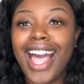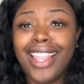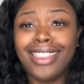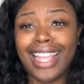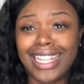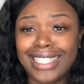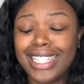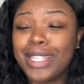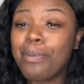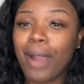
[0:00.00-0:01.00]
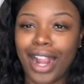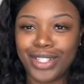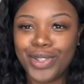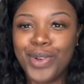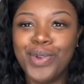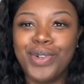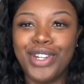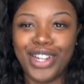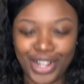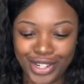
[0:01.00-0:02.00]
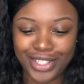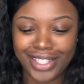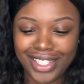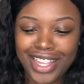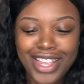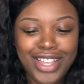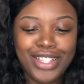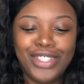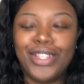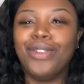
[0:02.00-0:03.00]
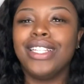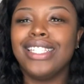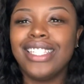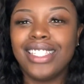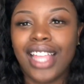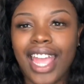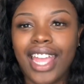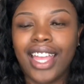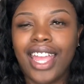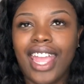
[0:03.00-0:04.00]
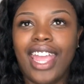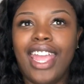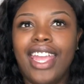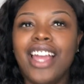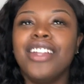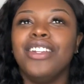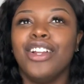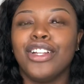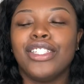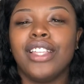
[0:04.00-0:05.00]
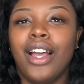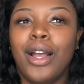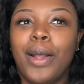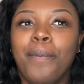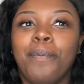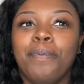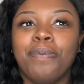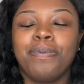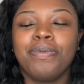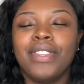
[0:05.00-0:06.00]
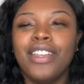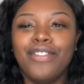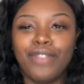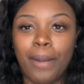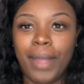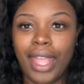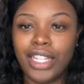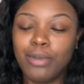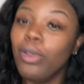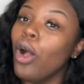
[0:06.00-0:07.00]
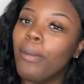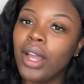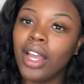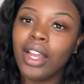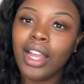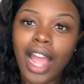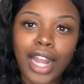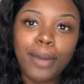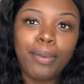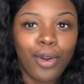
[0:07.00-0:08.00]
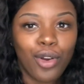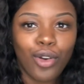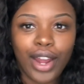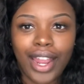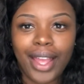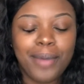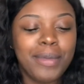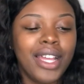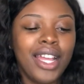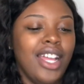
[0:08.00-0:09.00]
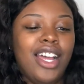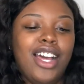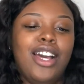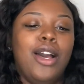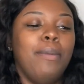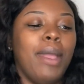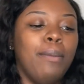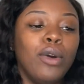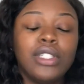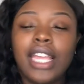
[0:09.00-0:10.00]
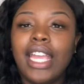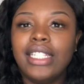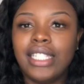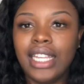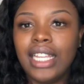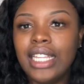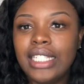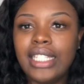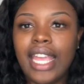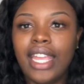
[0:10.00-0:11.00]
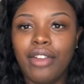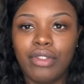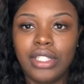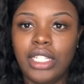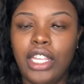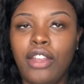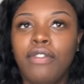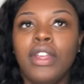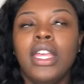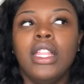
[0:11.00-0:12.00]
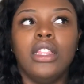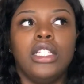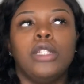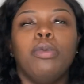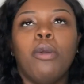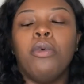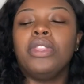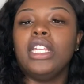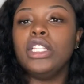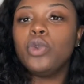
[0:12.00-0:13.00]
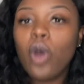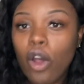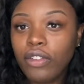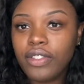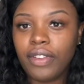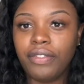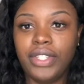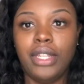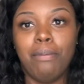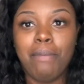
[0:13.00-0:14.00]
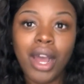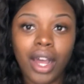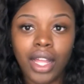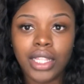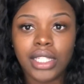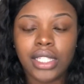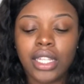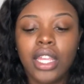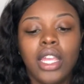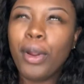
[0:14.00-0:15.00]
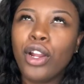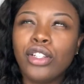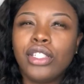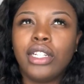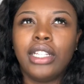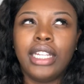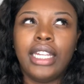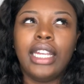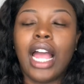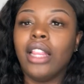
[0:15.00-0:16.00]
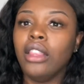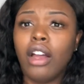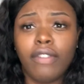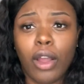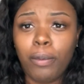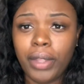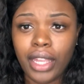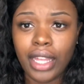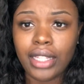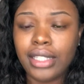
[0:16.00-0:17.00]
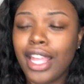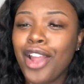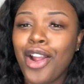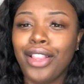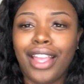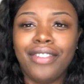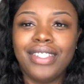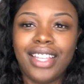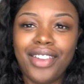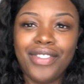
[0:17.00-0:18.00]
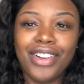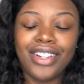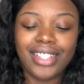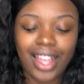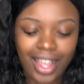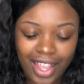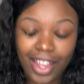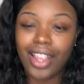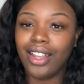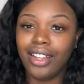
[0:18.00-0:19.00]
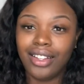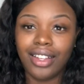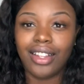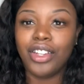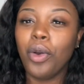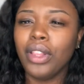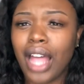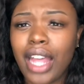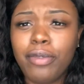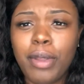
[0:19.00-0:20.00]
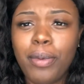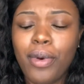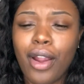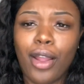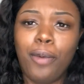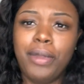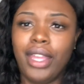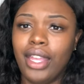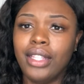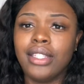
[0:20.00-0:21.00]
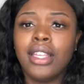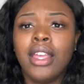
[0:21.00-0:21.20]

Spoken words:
a licensed practical nurse. So this is like a nurse from a diploma kind of program. In most cases, they can receive this diploma within 12 to 15 months. Personally, I love LPNs. They are lifesavers. I know a lot of people who are LPNs.